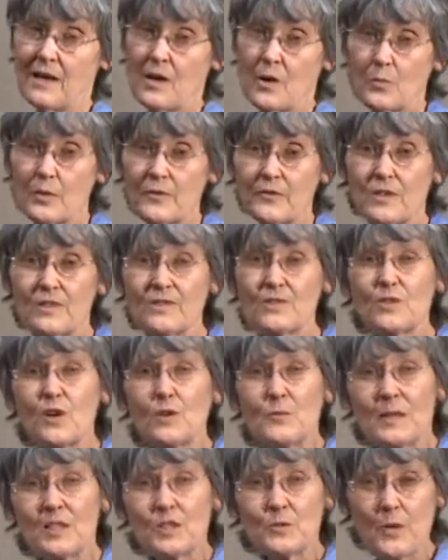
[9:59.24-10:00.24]
We've got so
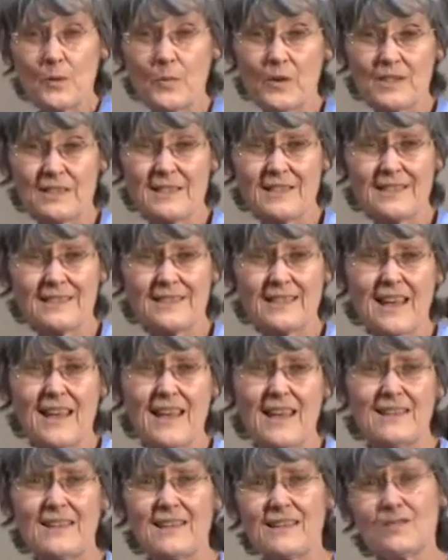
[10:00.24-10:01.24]
much we want to
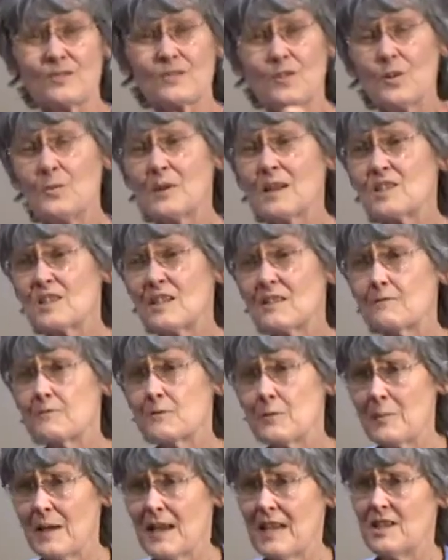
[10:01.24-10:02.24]
say. There's so much
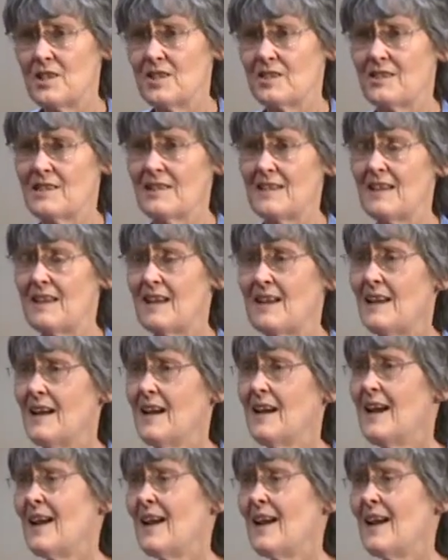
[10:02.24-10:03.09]
information there.